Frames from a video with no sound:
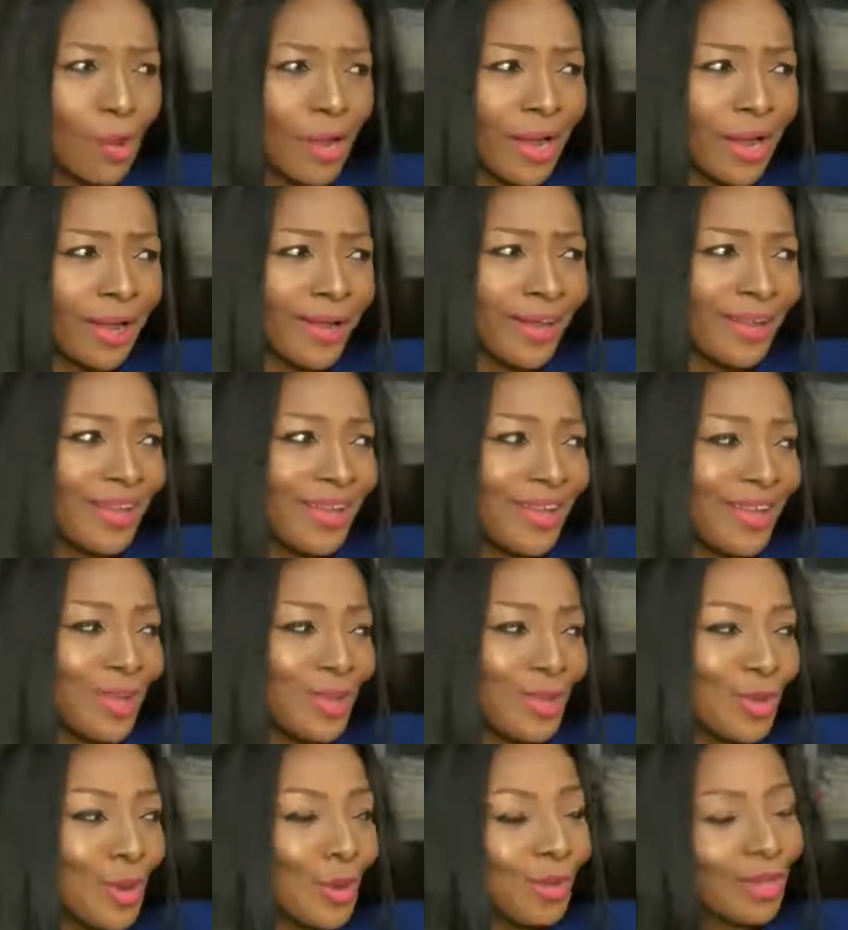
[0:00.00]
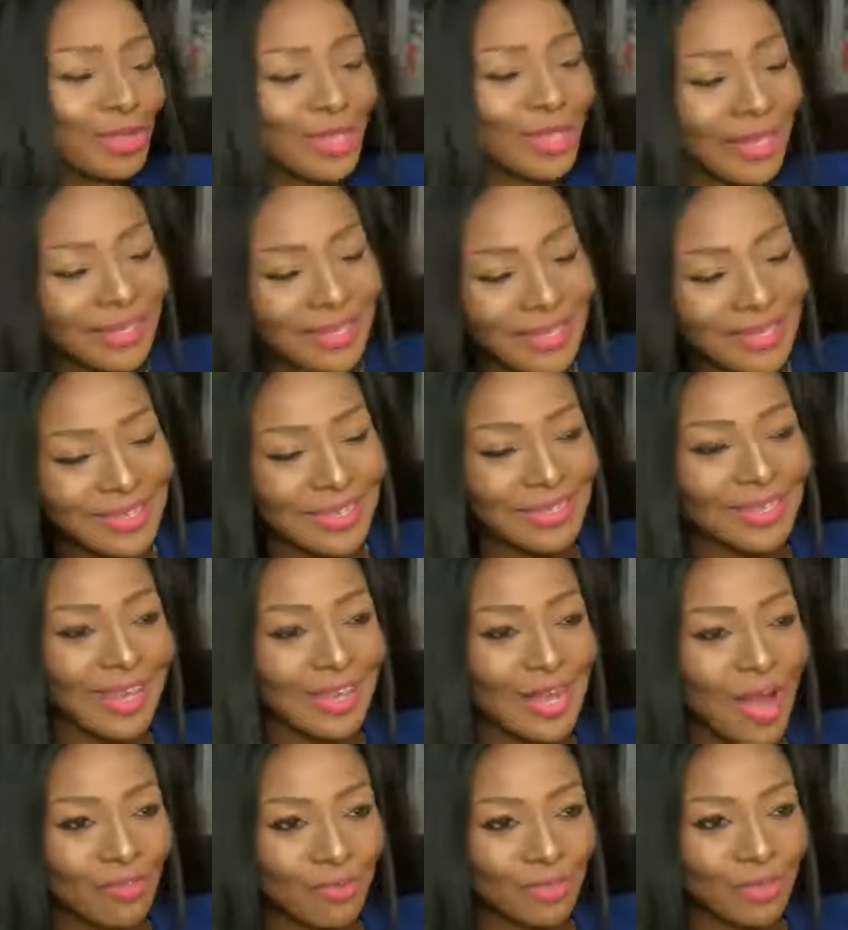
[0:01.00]
Where, the Chinese and
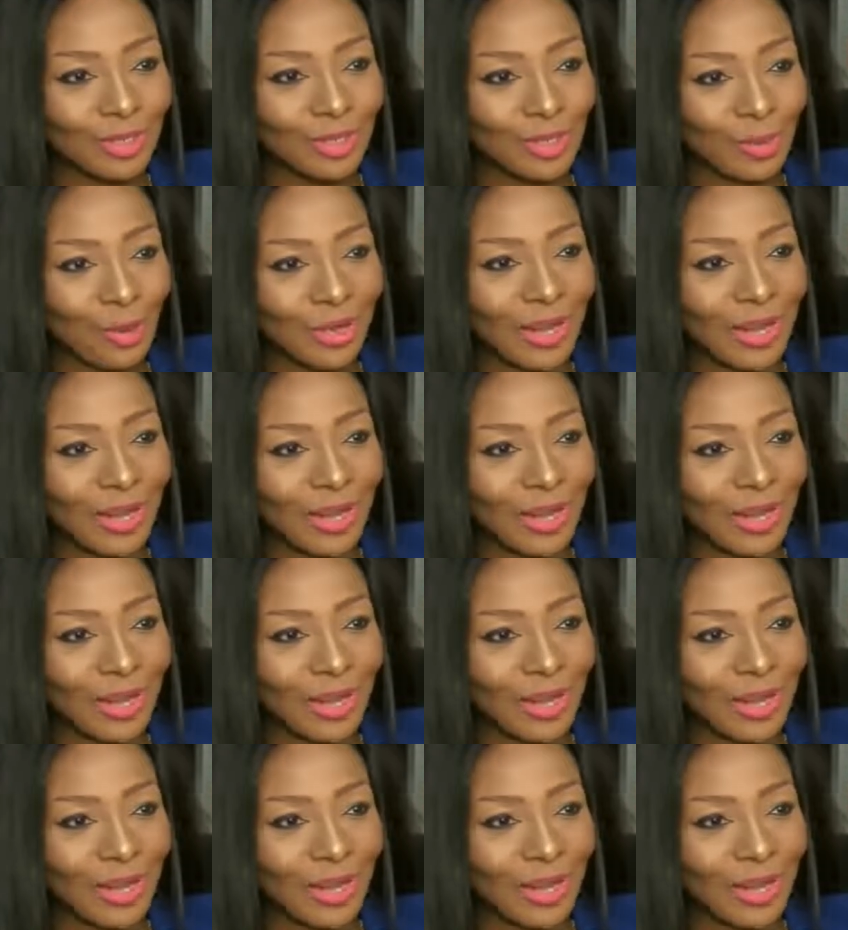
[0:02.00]
their government